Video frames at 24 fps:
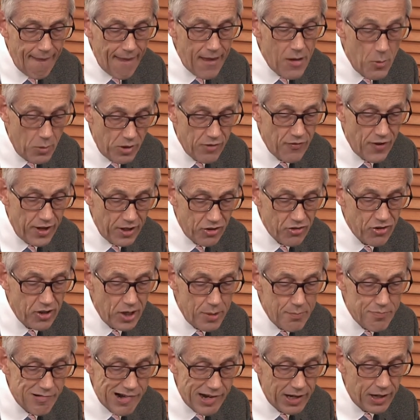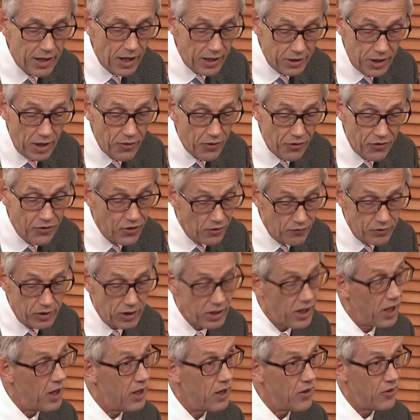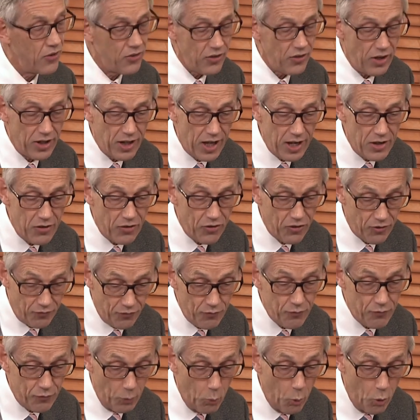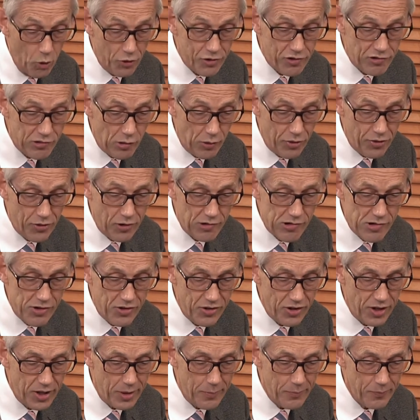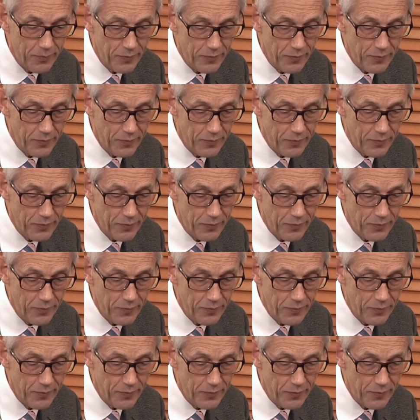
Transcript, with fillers: He would eventually bring another civil case against the Water Authority.